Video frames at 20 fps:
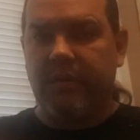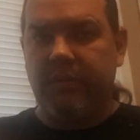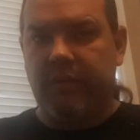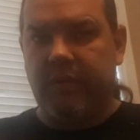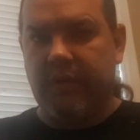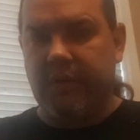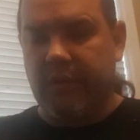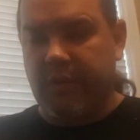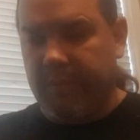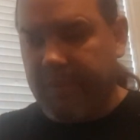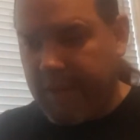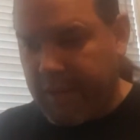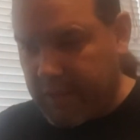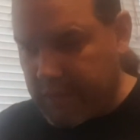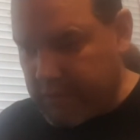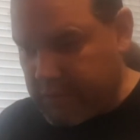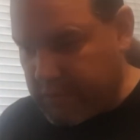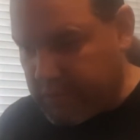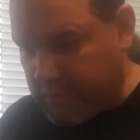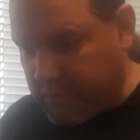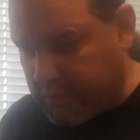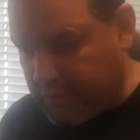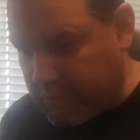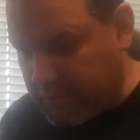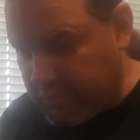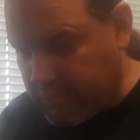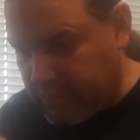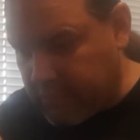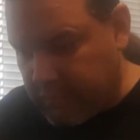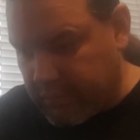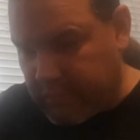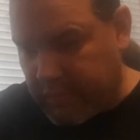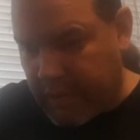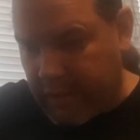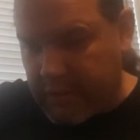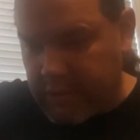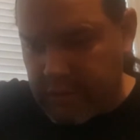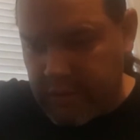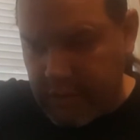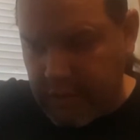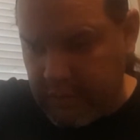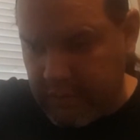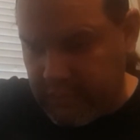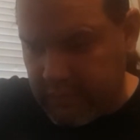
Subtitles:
We're going to go back to, actually,